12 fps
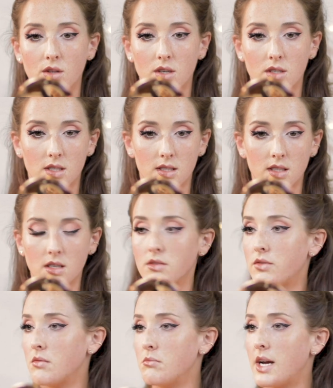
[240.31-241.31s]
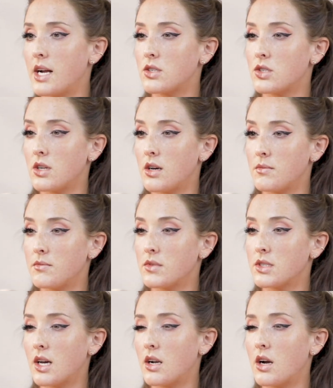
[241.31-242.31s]
look to see if I'm matched up.
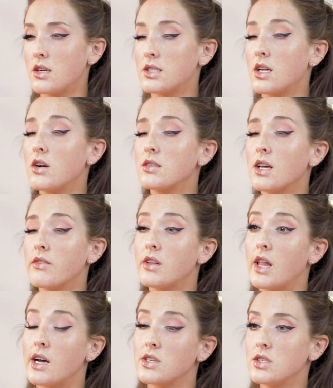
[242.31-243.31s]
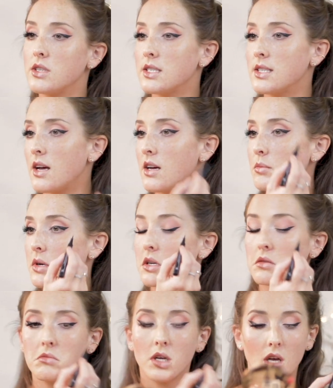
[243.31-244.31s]
It's kind of hard to tell because I have a lash in this eye,
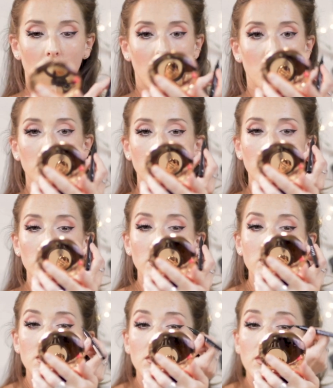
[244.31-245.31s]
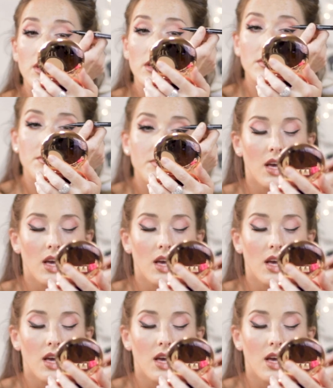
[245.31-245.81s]
but I'm feeling good so far.